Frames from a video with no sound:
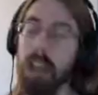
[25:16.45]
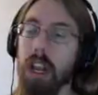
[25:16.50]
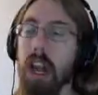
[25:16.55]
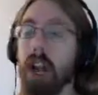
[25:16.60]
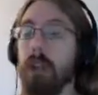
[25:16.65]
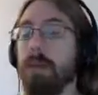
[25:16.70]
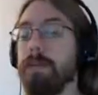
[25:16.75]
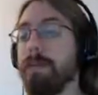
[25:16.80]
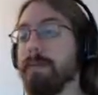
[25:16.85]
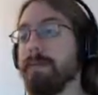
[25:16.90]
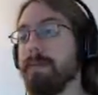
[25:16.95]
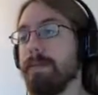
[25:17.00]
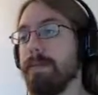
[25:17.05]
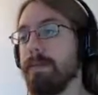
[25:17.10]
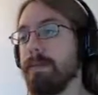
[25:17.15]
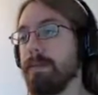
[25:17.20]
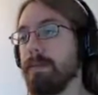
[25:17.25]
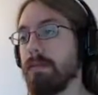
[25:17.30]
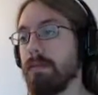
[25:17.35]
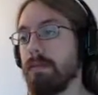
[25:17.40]
you know.
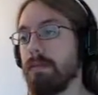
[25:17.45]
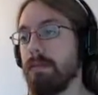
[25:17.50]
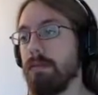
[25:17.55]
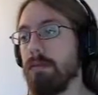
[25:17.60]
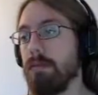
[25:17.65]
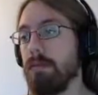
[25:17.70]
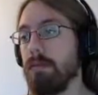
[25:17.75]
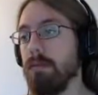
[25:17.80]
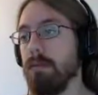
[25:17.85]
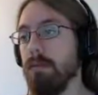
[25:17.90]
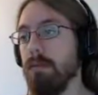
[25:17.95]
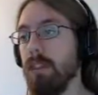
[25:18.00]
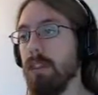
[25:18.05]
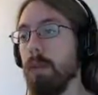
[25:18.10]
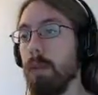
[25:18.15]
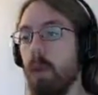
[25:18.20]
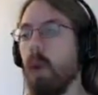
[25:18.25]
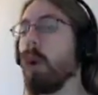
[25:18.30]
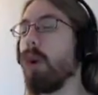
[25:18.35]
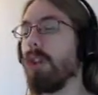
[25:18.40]

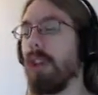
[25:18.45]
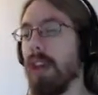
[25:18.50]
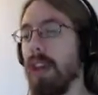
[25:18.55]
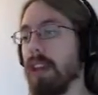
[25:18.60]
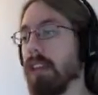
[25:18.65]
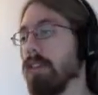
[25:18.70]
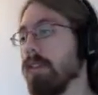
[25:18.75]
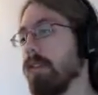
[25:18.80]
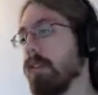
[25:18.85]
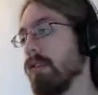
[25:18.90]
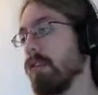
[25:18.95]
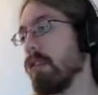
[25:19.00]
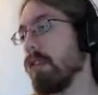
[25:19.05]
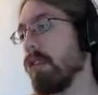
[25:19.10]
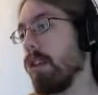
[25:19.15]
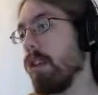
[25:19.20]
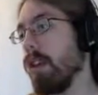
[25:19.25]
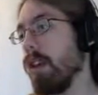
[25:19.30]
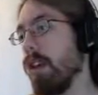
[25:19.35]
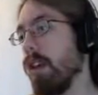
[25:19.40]
Important things.
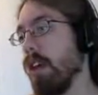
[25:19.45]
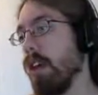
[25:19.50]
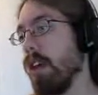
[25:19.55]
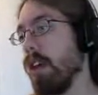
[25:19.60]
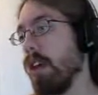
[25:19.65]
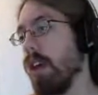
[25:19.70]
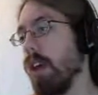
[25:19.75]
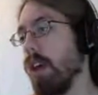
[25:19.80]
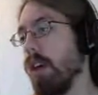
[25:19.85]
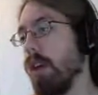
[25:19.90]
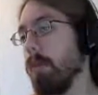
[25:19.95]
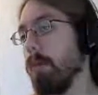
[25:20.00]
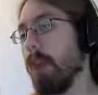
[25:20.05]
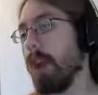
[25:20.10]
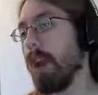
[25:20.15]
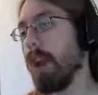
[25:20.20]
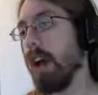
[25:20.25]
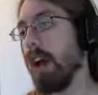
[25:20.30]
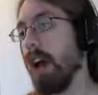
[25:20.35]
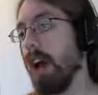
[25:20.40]

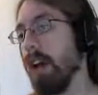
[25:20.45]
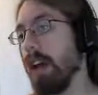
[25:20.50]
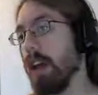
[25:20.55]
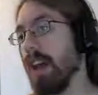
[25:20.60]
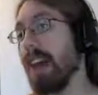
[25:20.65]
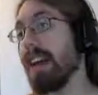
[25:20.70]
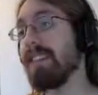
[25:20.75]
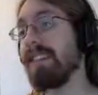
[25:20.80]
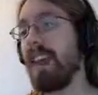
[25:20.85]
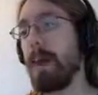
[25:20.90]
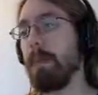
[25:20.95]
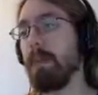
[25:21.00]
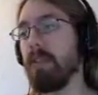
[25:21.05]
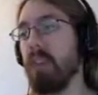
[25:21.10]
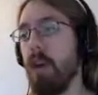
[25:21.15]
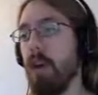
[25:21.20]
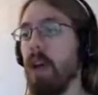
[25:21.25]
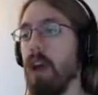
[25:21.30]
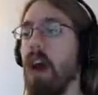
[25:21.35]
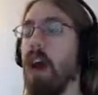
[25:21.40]
But next
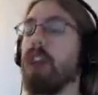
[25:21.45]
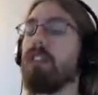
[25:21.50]
episode,